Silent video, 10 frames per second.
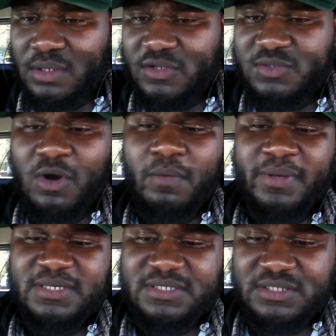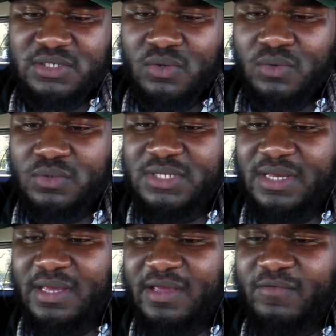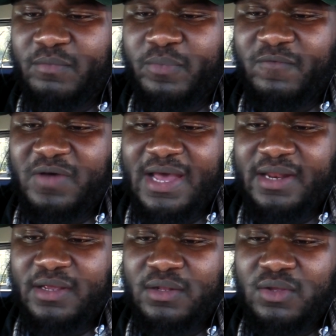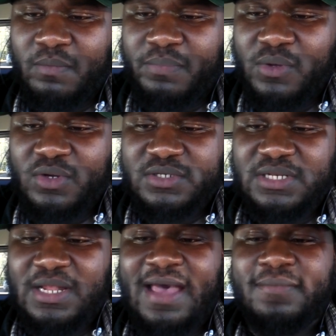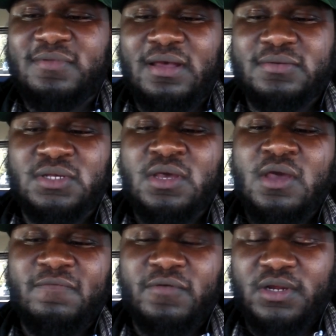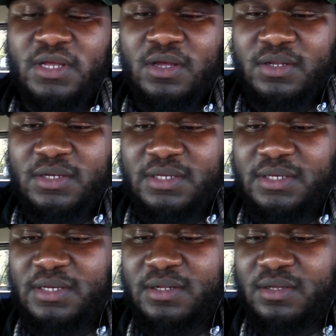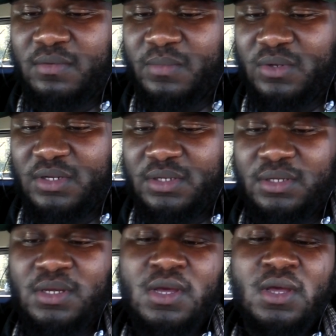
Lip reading: small business loans, and even providing computers and laptops for the elderly in the community.